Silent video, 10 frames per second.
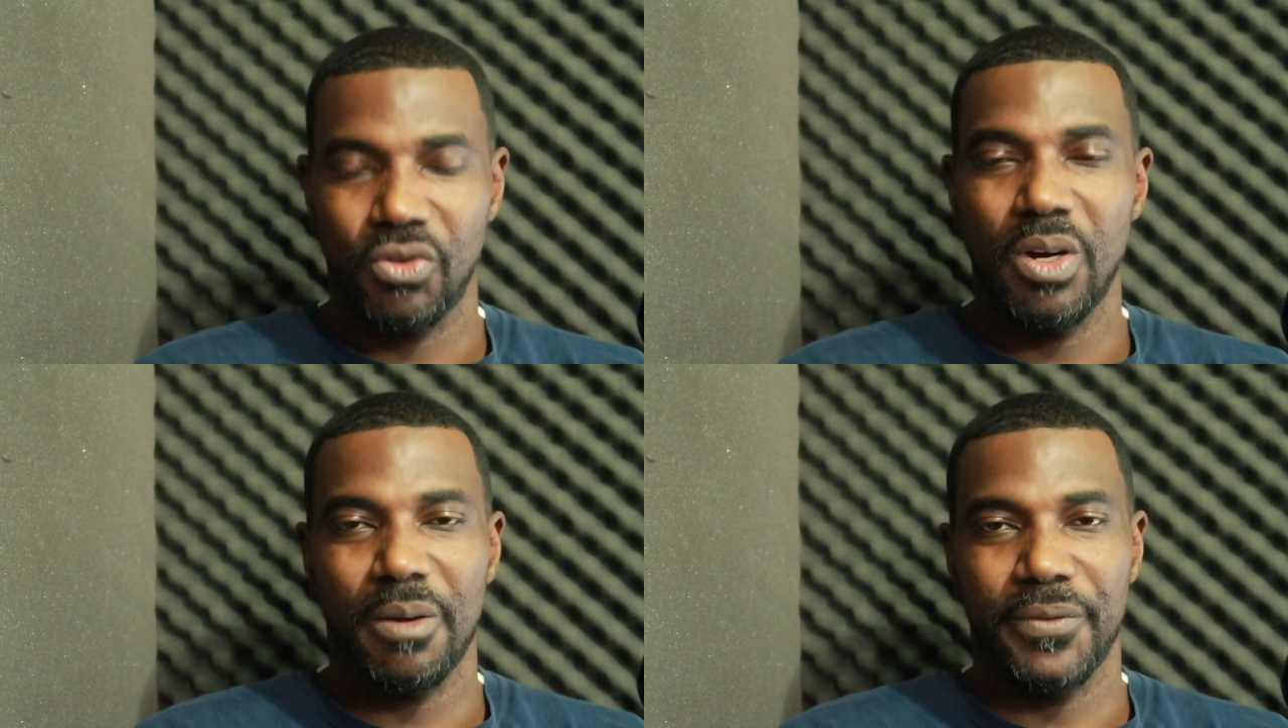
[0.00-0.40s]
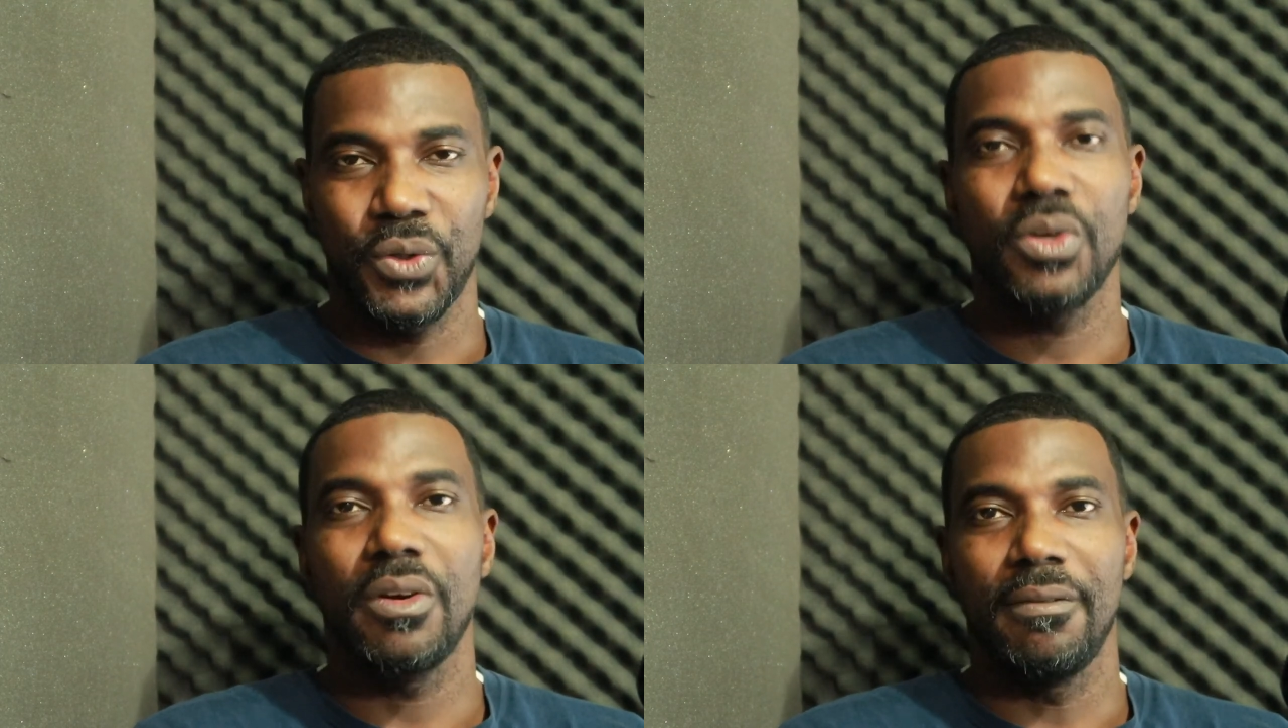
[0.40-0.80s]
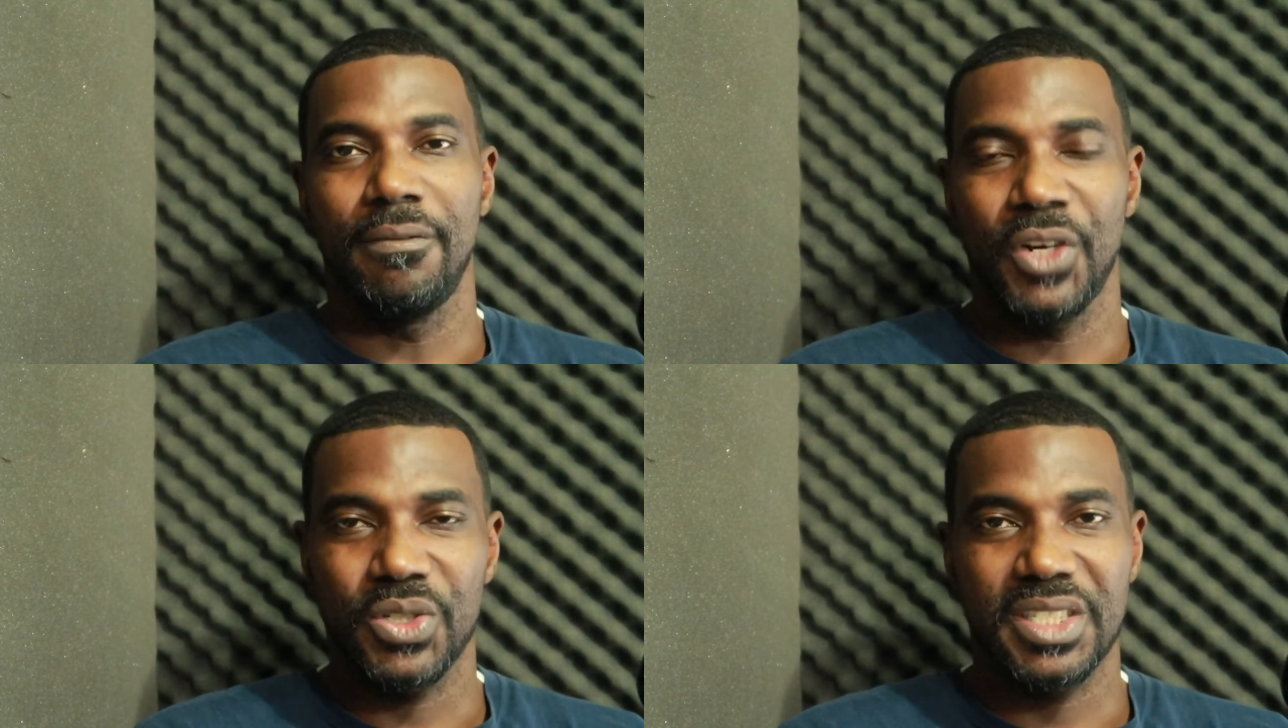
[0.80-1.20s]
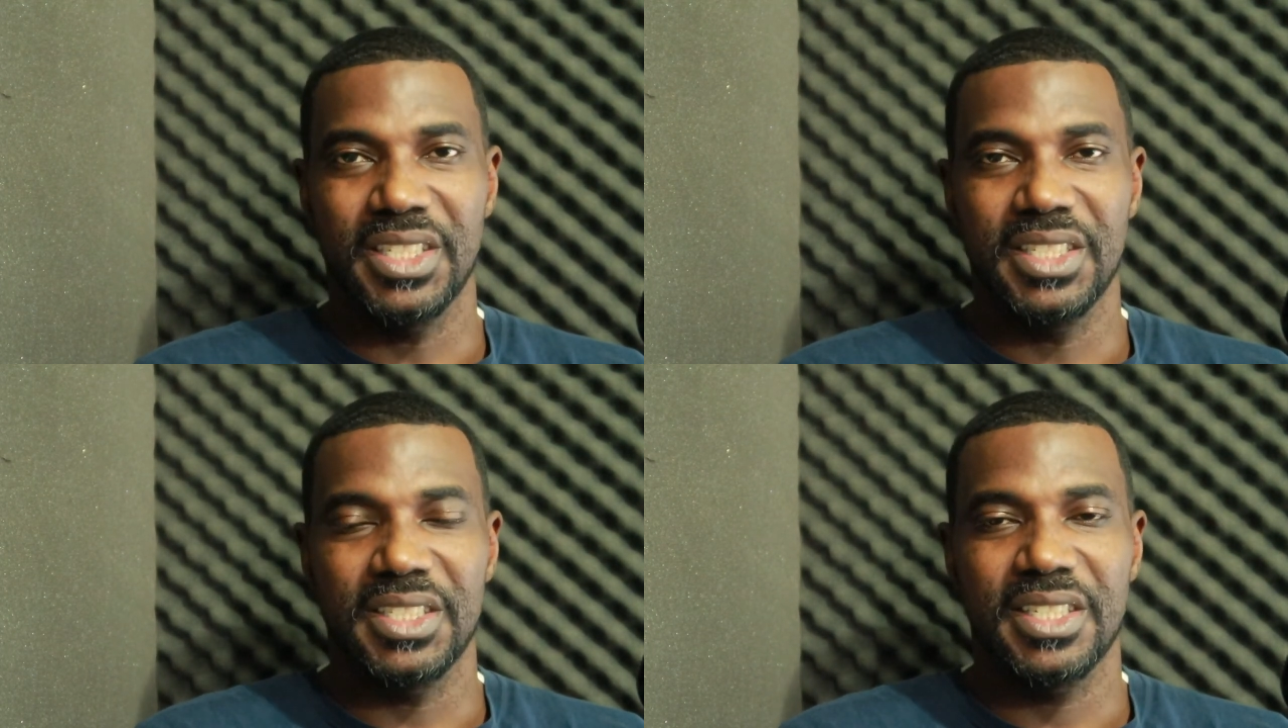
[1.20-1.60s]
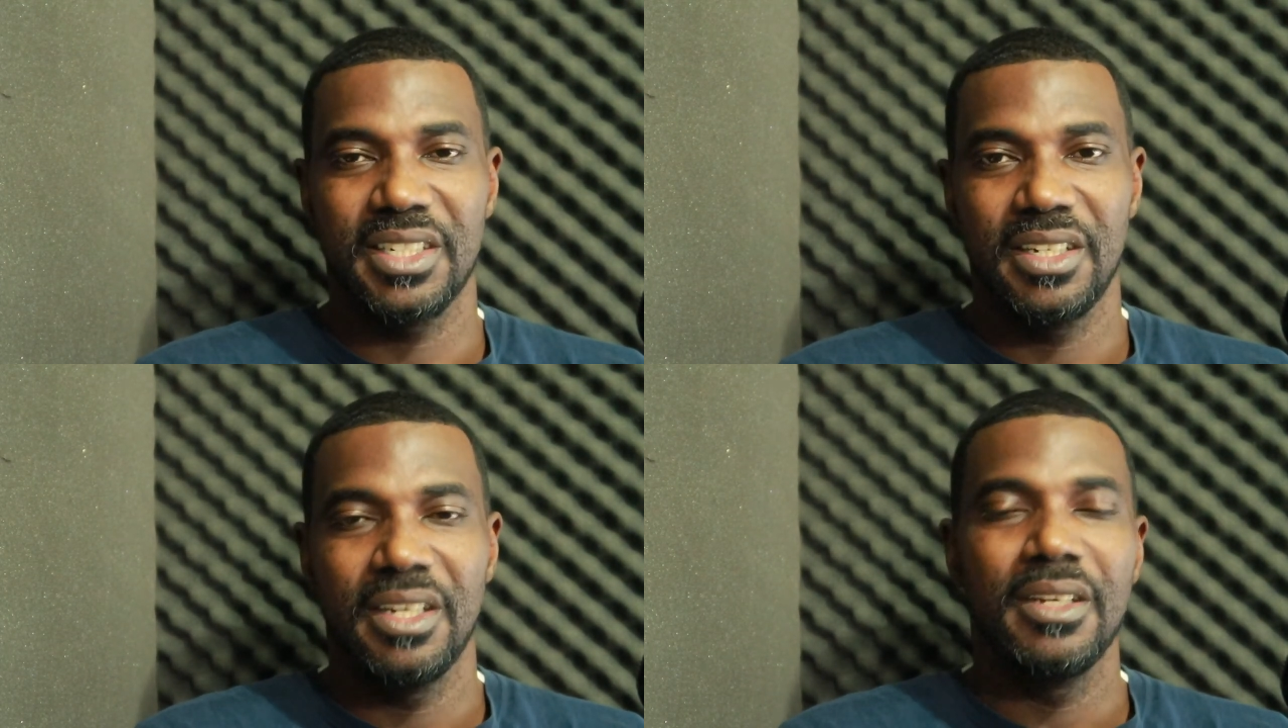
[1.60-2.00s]
Crawford
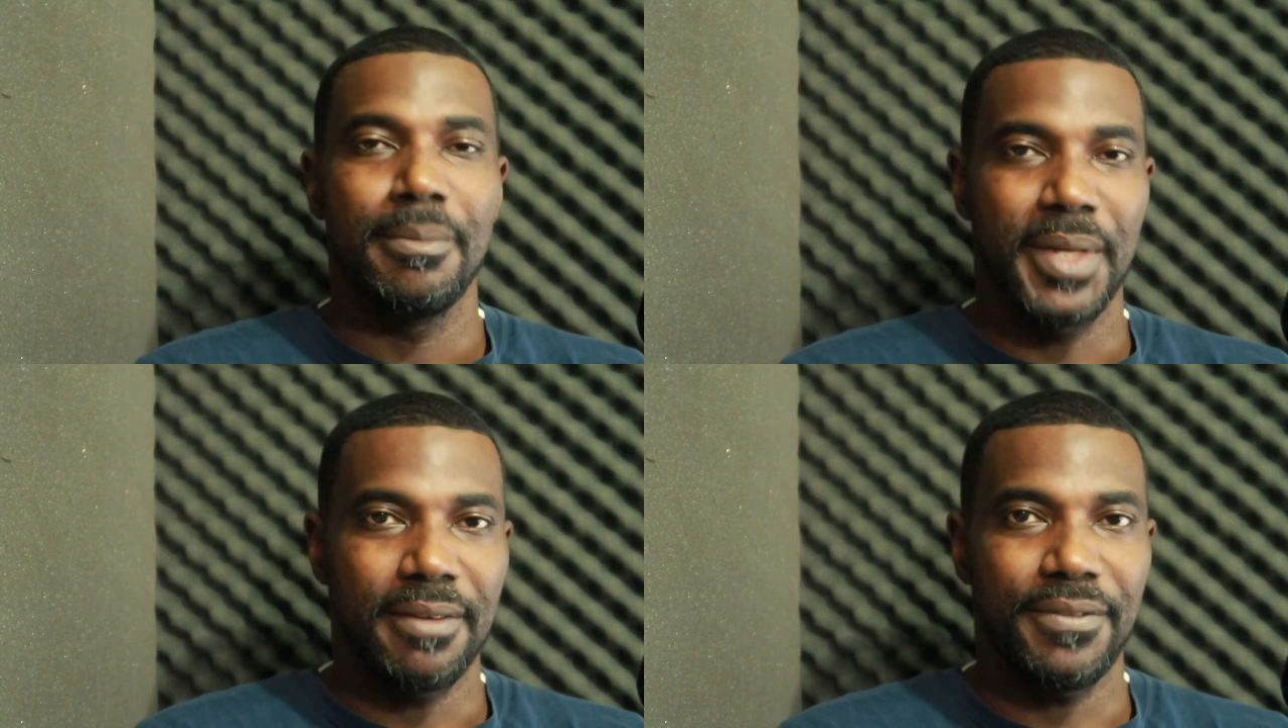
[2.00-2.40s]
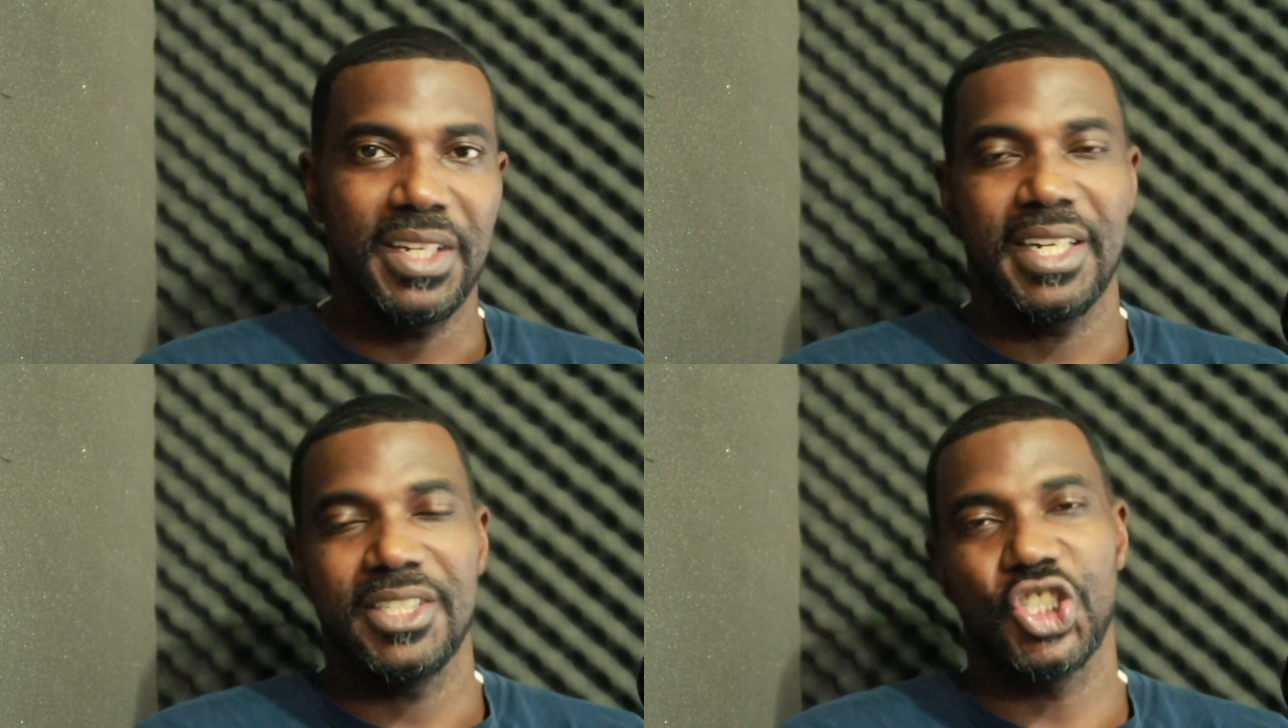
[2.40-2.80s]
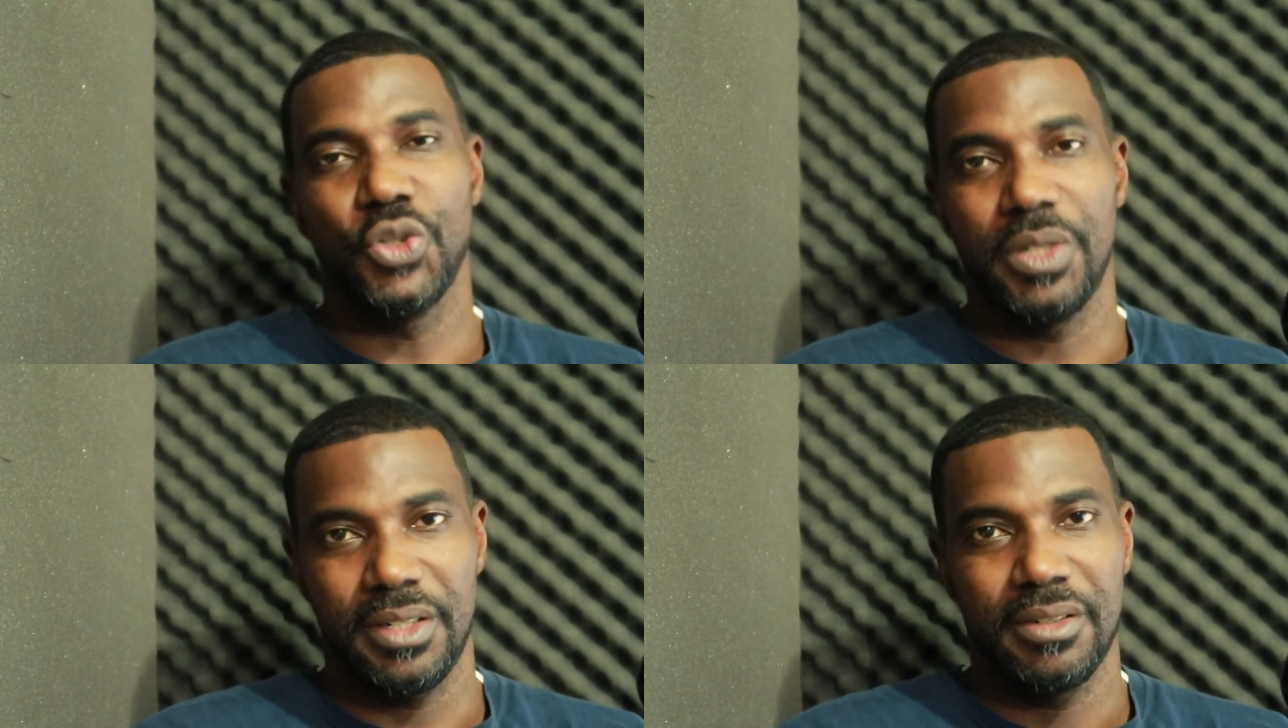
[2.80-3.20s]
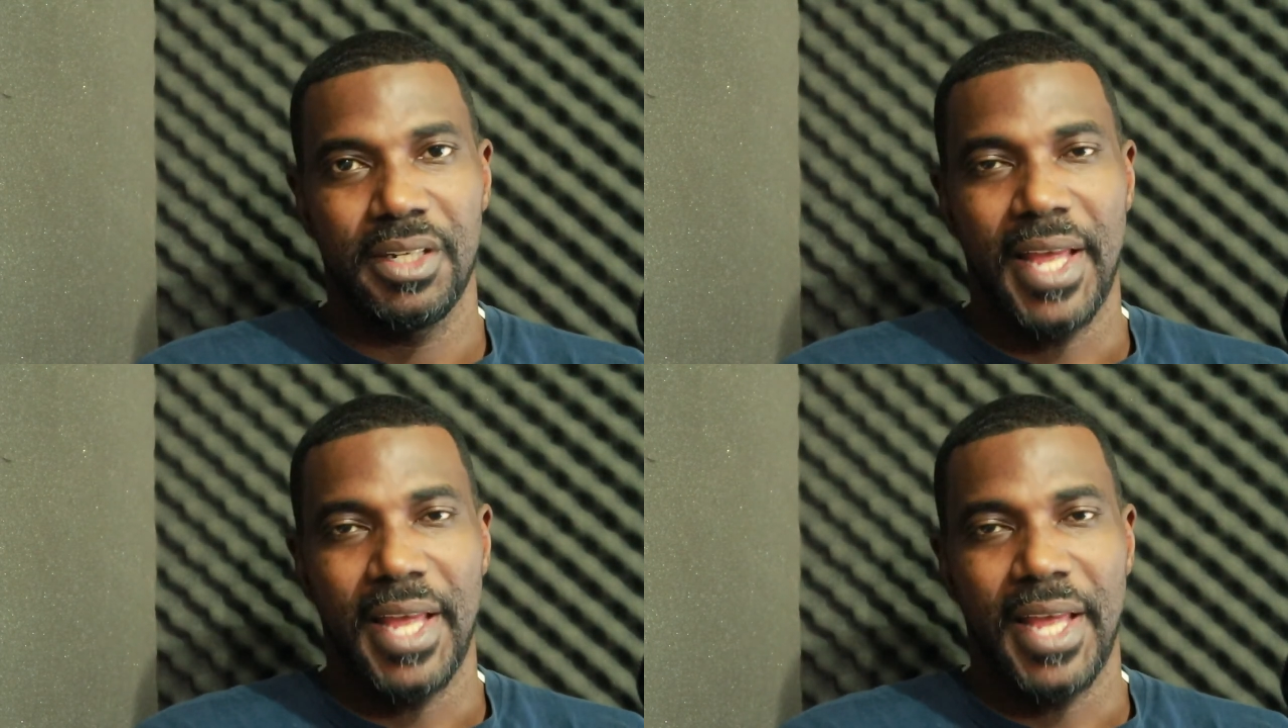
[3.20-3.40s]
versus Benavidez Jr.